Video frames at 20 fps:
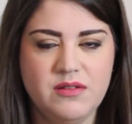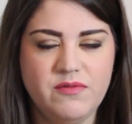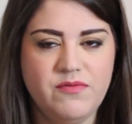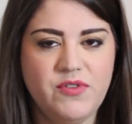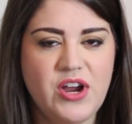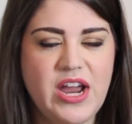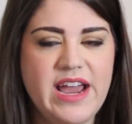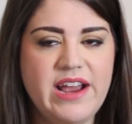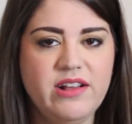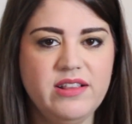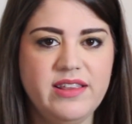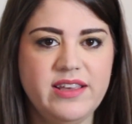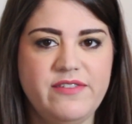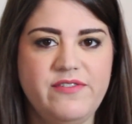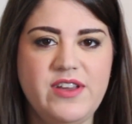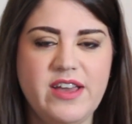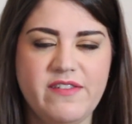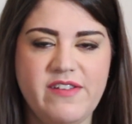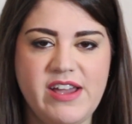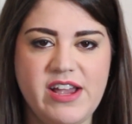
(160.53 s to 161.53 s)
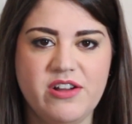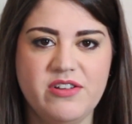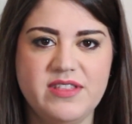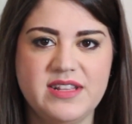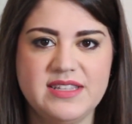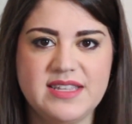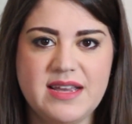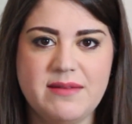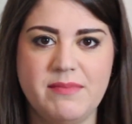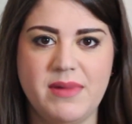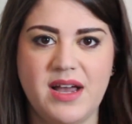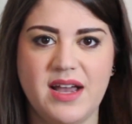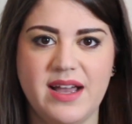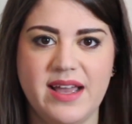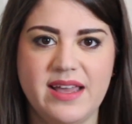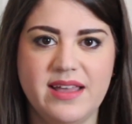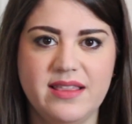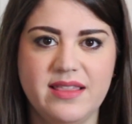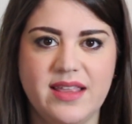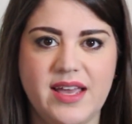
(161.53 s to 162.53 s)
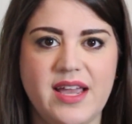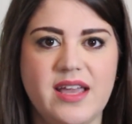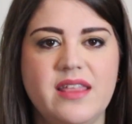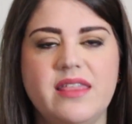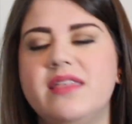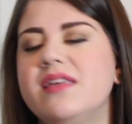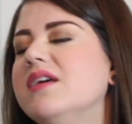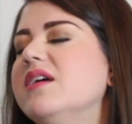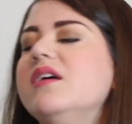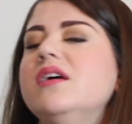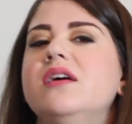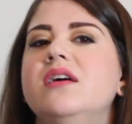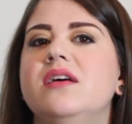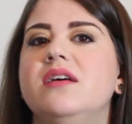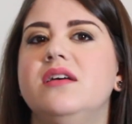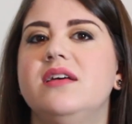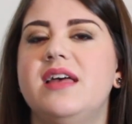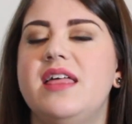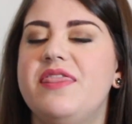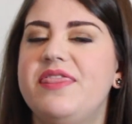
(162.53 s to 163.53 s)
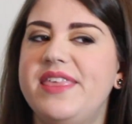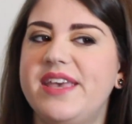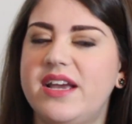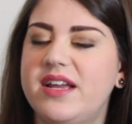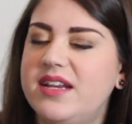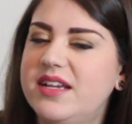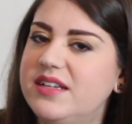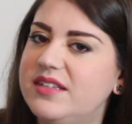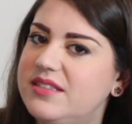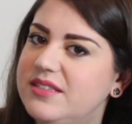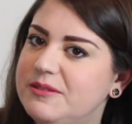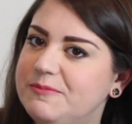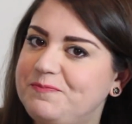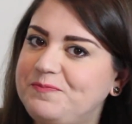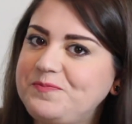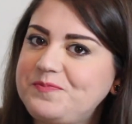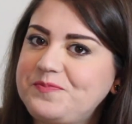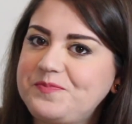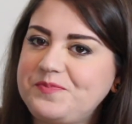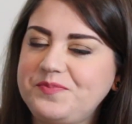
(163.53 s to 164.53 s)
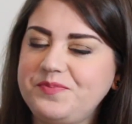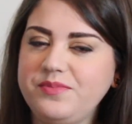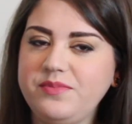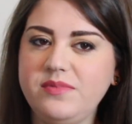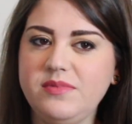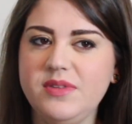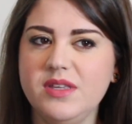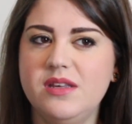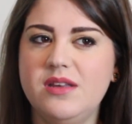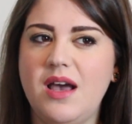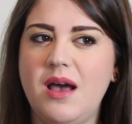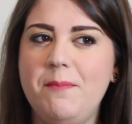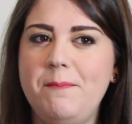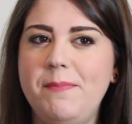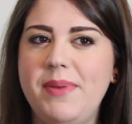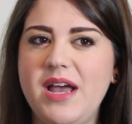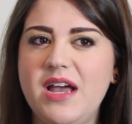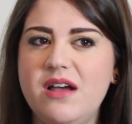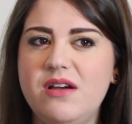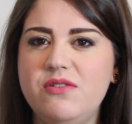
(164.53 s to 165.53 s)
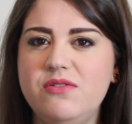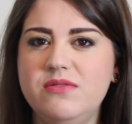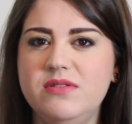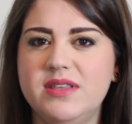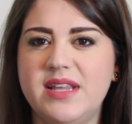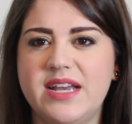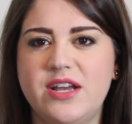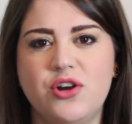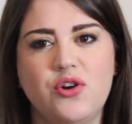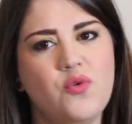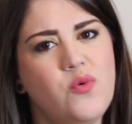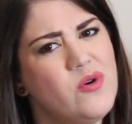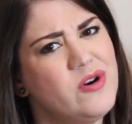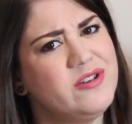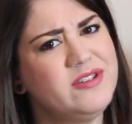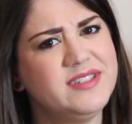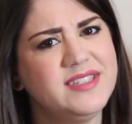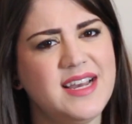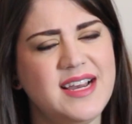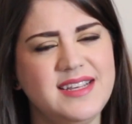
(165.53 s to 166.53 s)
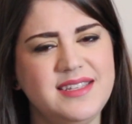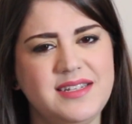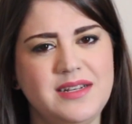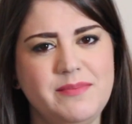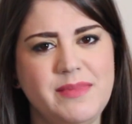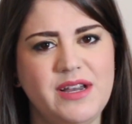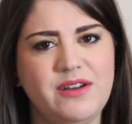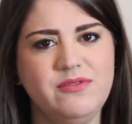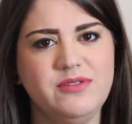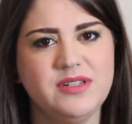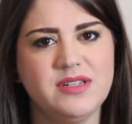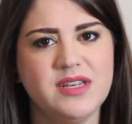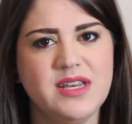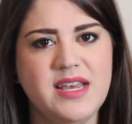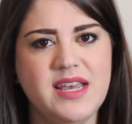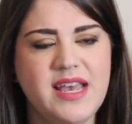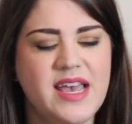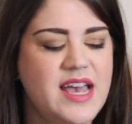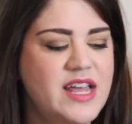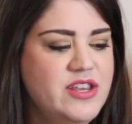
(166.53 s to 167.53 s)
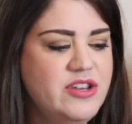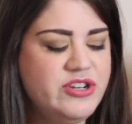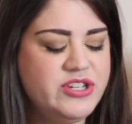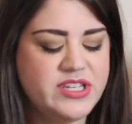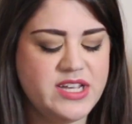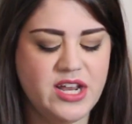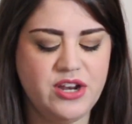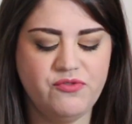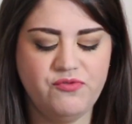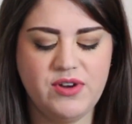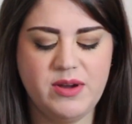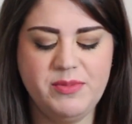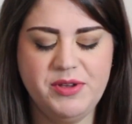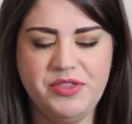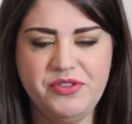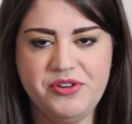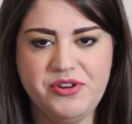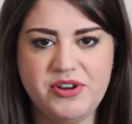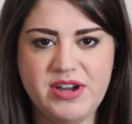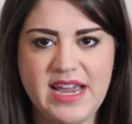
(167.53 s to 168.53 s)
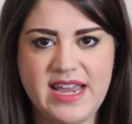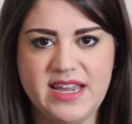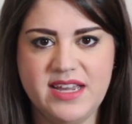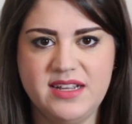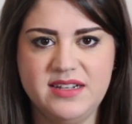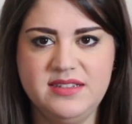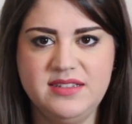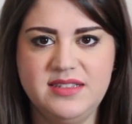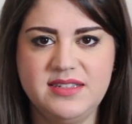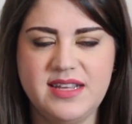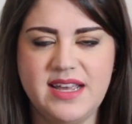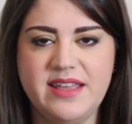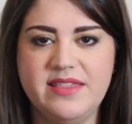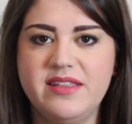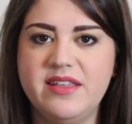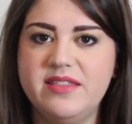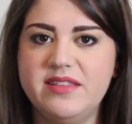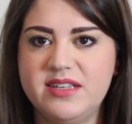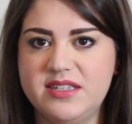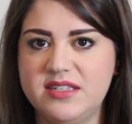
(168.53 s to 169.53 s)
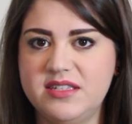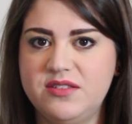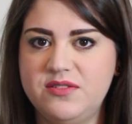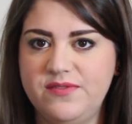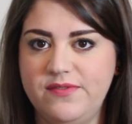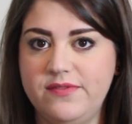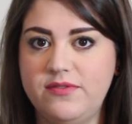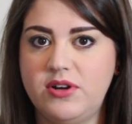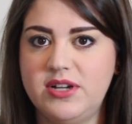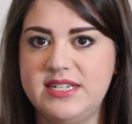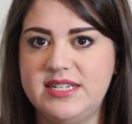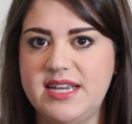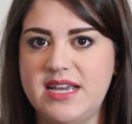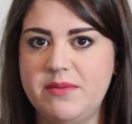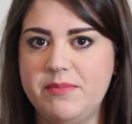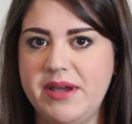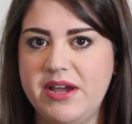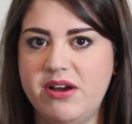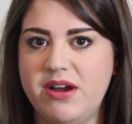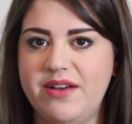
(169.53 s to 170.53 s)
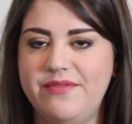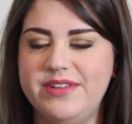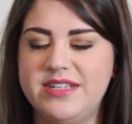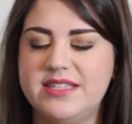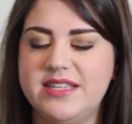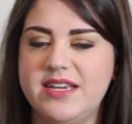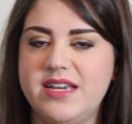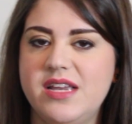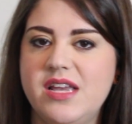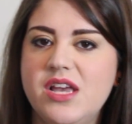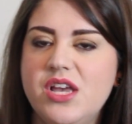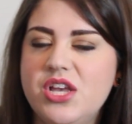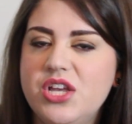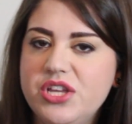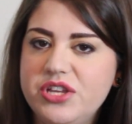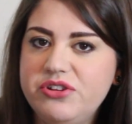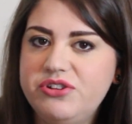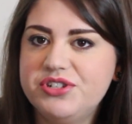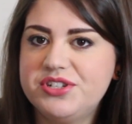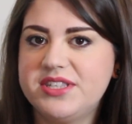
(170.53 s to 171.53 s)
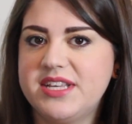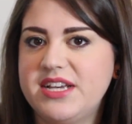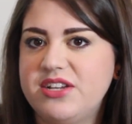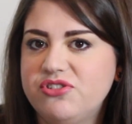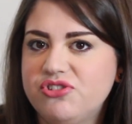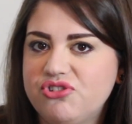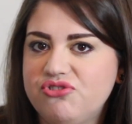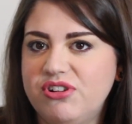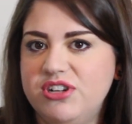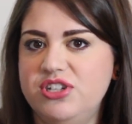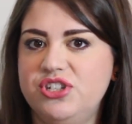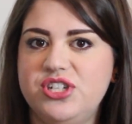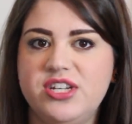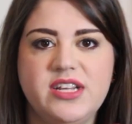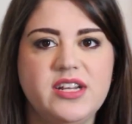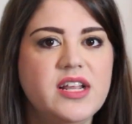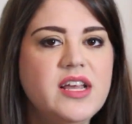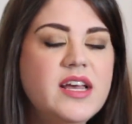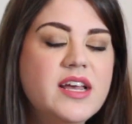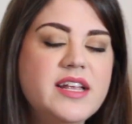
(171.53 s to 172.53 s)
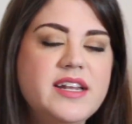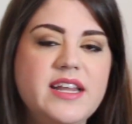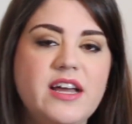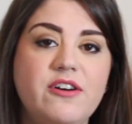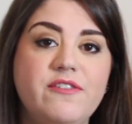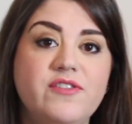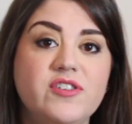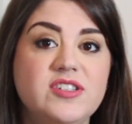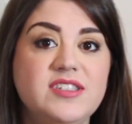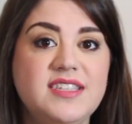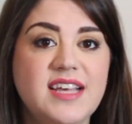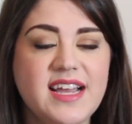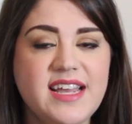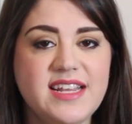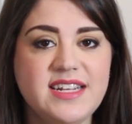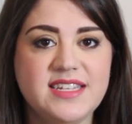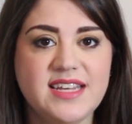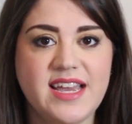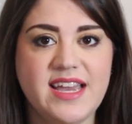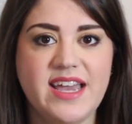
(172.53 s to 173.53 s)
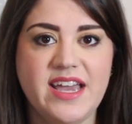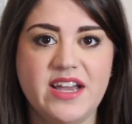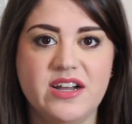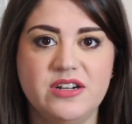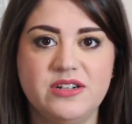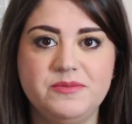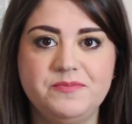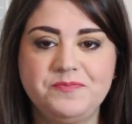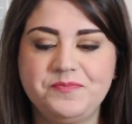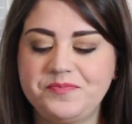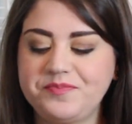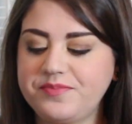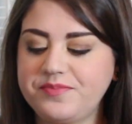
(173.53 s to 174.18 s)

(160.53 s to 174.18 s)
for hair, if you have hair that's like my length and thickness, about like a quarter sized amount, and you just kind of rub it through your hands, and then this is on damp hair obviously, you just like scrunch it. Now for second day hair,